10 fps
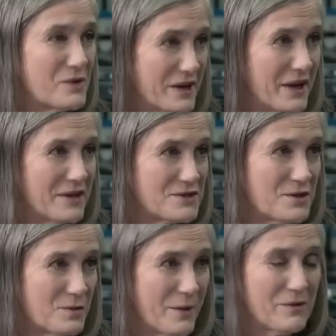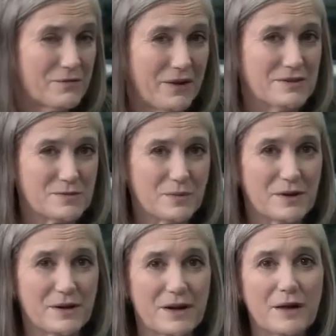want to ask you about
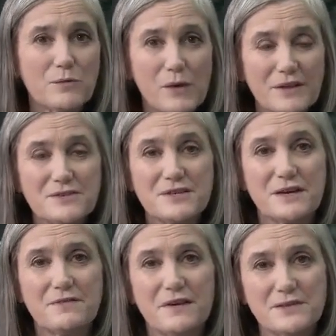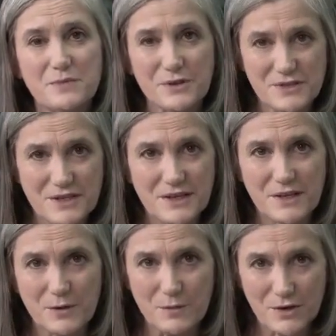Facebook. On Wednesday, Facebook
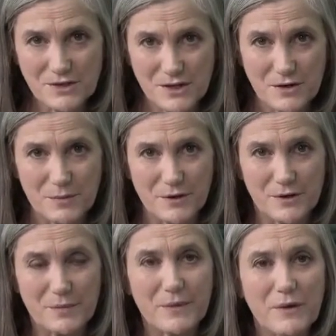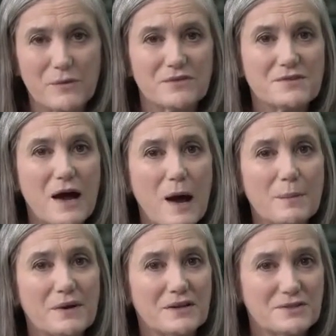CEO Mark Zuckerberg met with
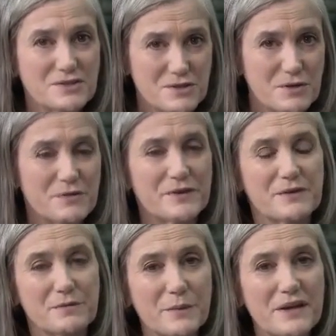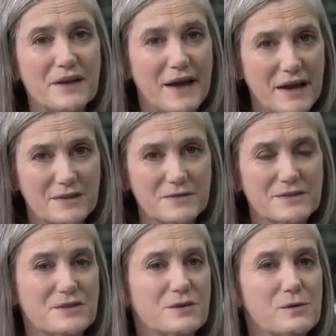top conservative media
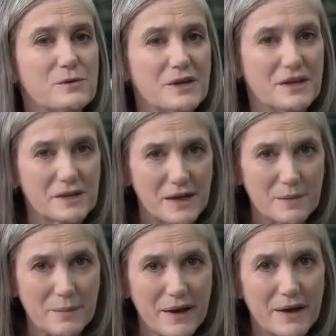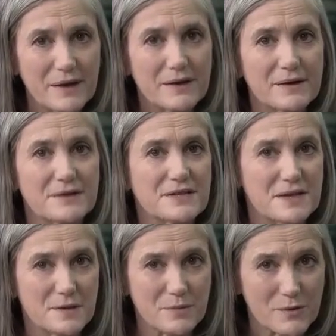activists, including Glenn Beck,
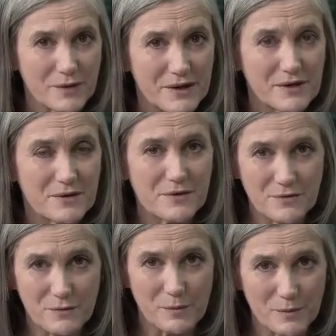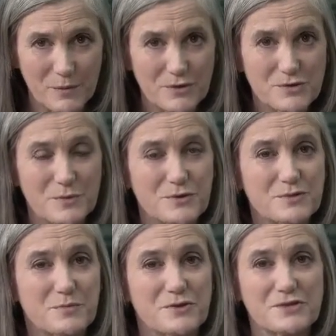Dana Perino, the former Bush
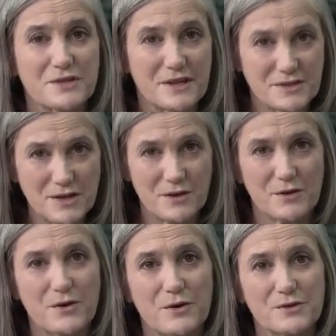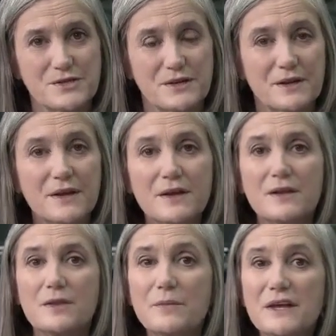spokesperson, and Tucker Carlson.
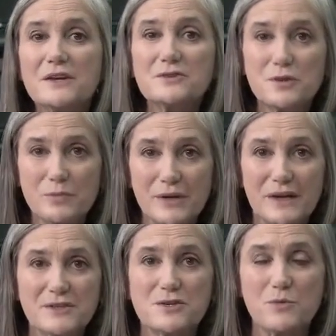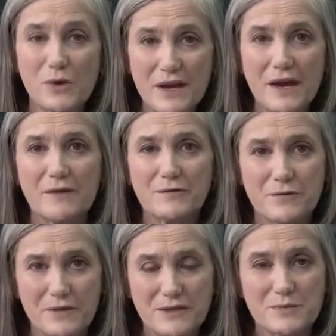The meeting took place a week after
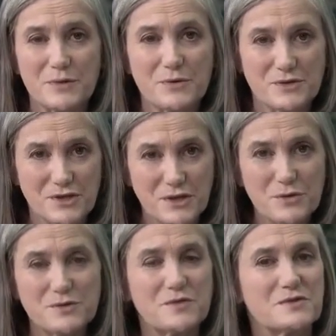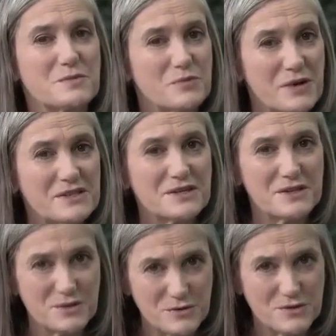Facebook was accused of
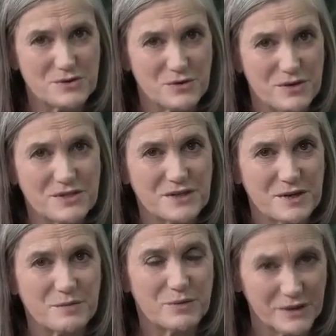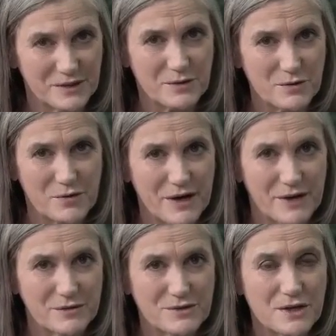suppressing news stories on political
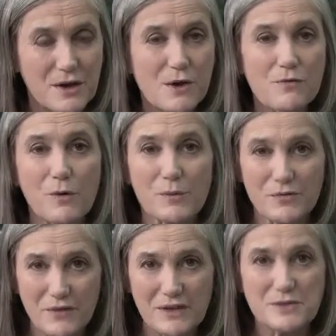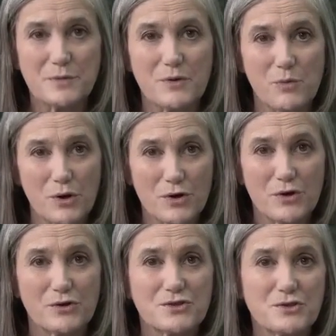grounds. Former Facebook
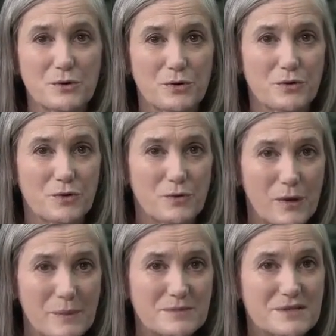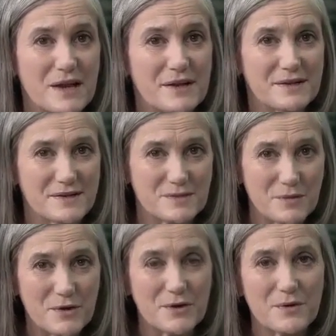workers told the website
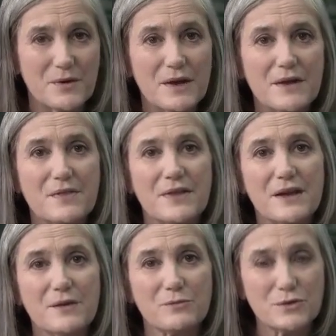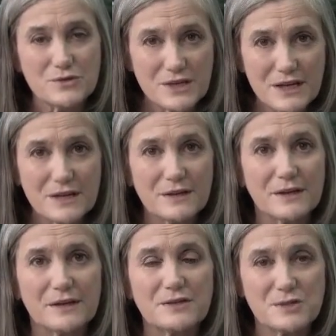Gizmodo they
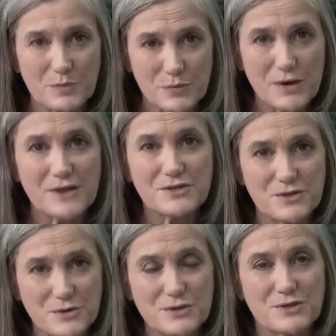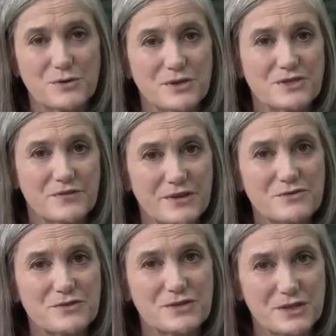routinely suppress news stories of
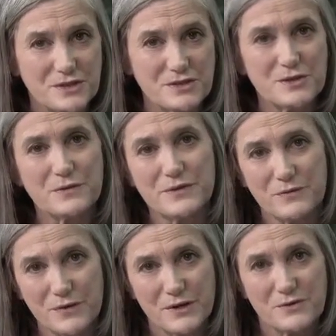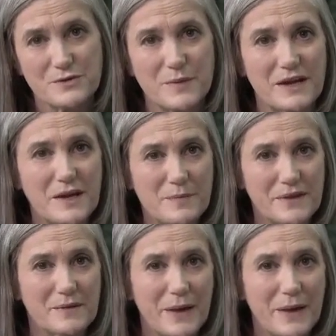interest to conservative readers by keeping them